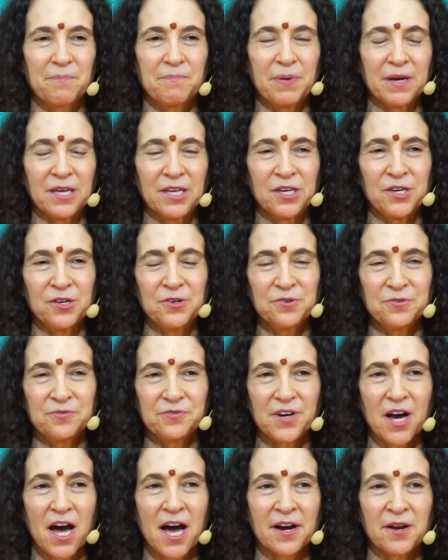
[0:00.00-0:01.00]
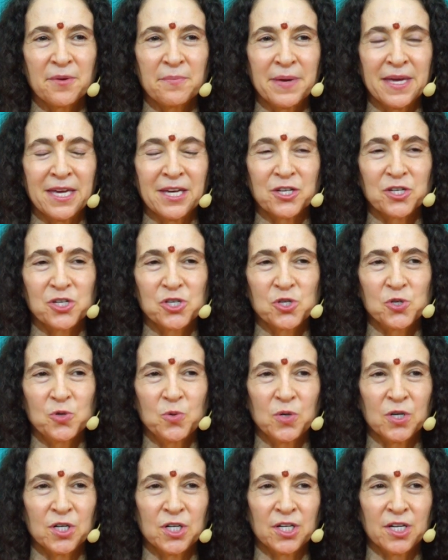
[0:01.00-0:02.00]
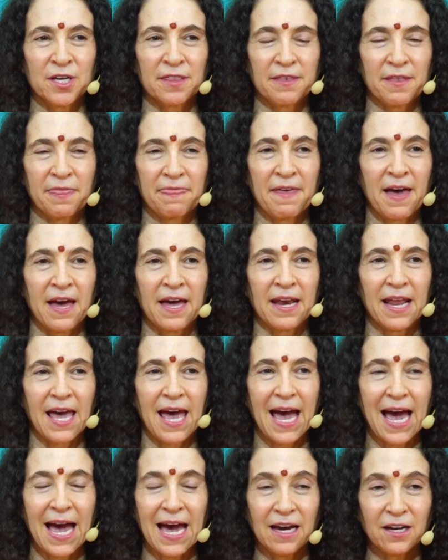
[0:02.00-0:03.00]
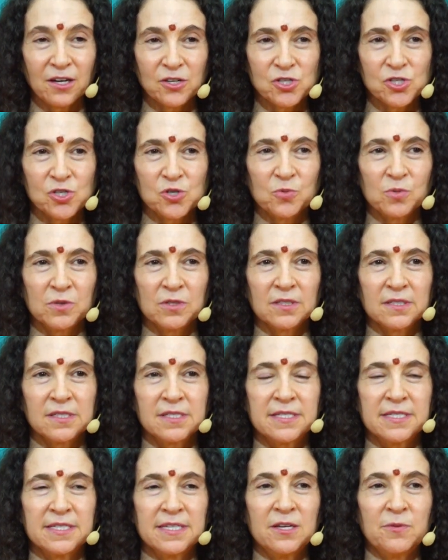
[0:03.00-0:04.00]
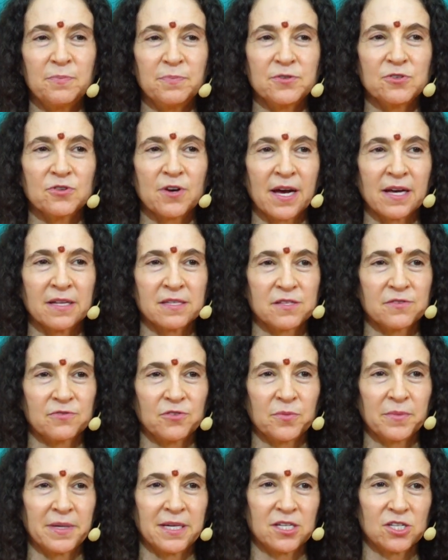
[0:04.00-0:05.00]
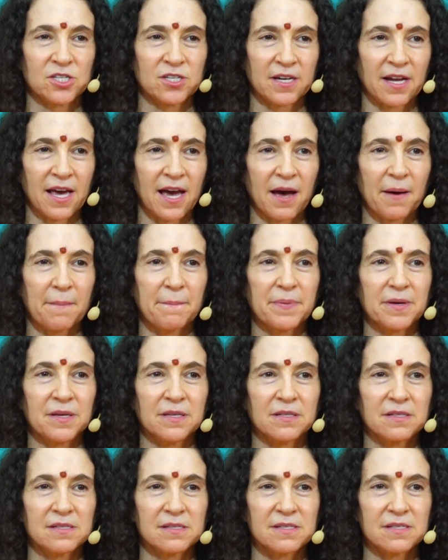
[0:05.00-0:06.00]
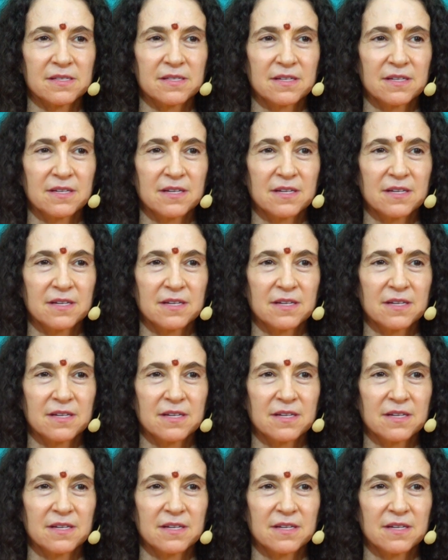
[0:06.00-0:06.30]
But you've got to make sure that that actual deep transformation happens.